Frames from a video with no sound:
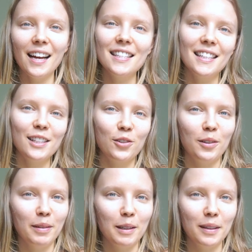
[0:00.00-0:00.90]
As an
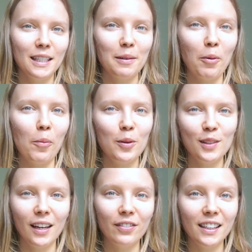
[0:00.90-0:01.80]
extreme minimalist, almost
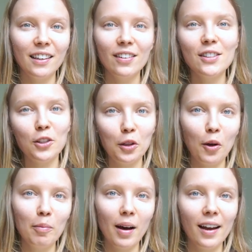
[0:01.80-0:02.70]
every year is a
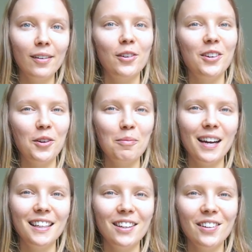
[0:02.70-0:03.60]
low buy or a no
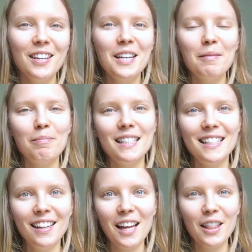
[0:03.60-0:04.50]
buy year, but
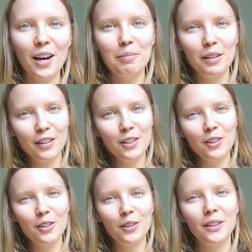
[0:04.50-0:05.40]
still I thought it'd be fun to
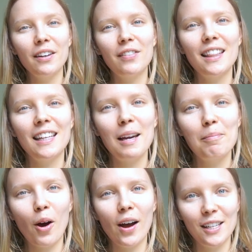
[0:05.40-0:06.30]
show you everything I
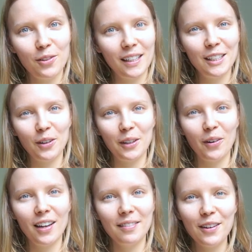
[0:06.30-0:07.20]
bought in
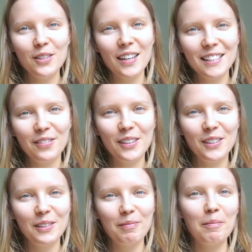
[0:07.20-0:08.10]
2021. It was quite difficult
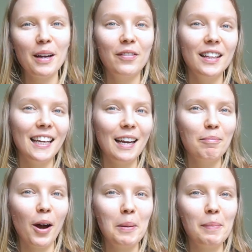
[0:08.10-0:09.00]
to remember everything I
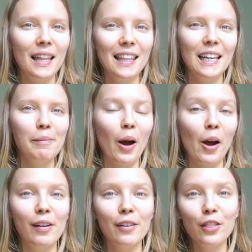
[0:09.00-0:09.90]
bought, but I think I bought
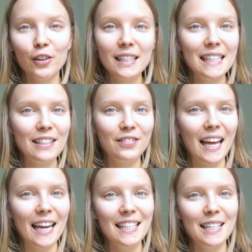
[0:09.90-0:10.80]
around 13 different
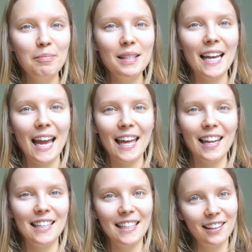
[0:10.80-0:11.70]
items and
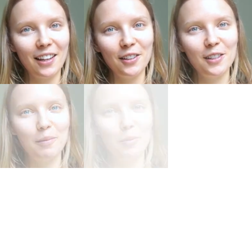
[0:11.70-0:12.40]
I decluttered some more.